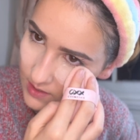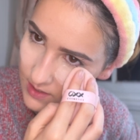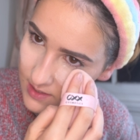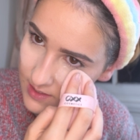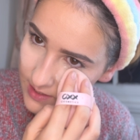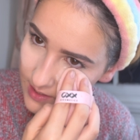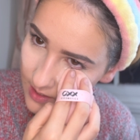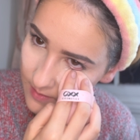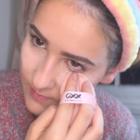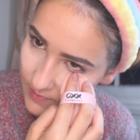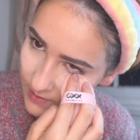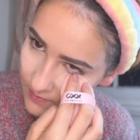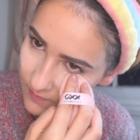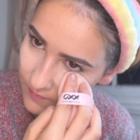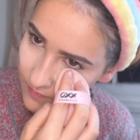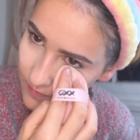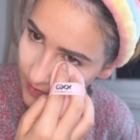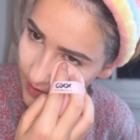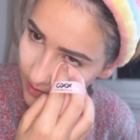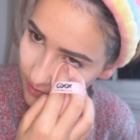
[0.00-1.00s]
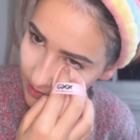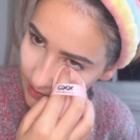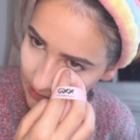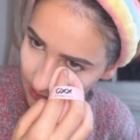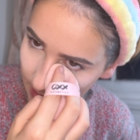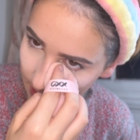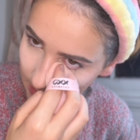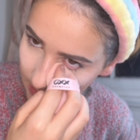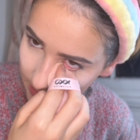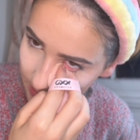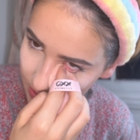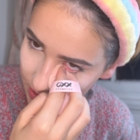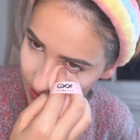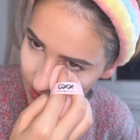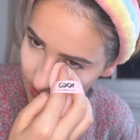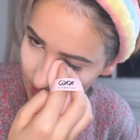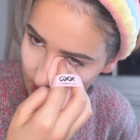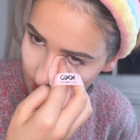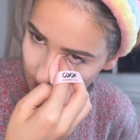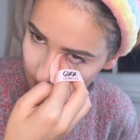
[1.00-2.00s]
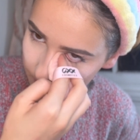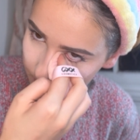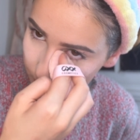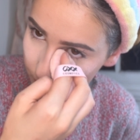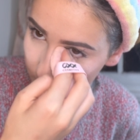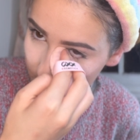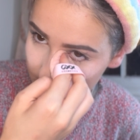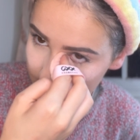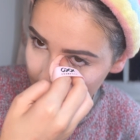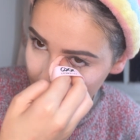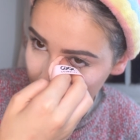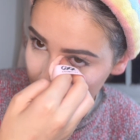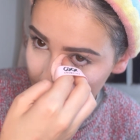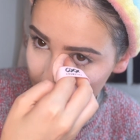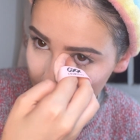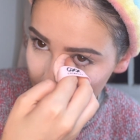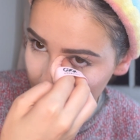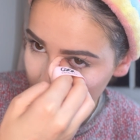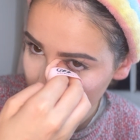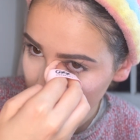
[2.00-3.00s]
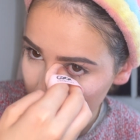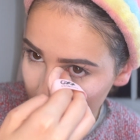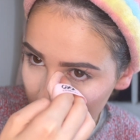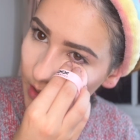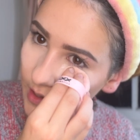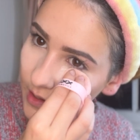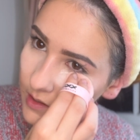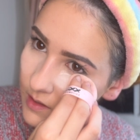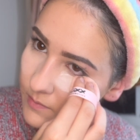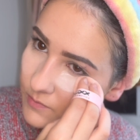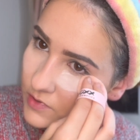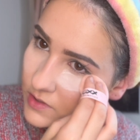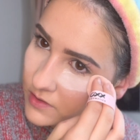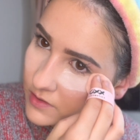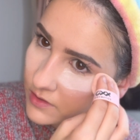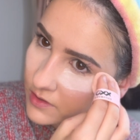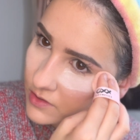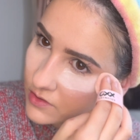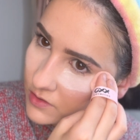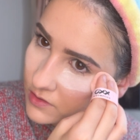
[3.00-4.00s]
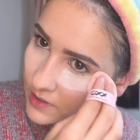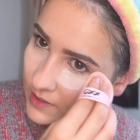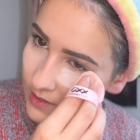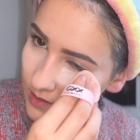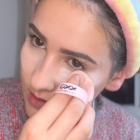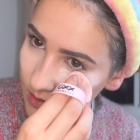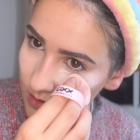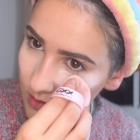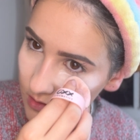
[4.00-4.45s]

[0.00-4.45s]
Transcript: see I'm like very lightly just pressing it in, and I'm just gonna do like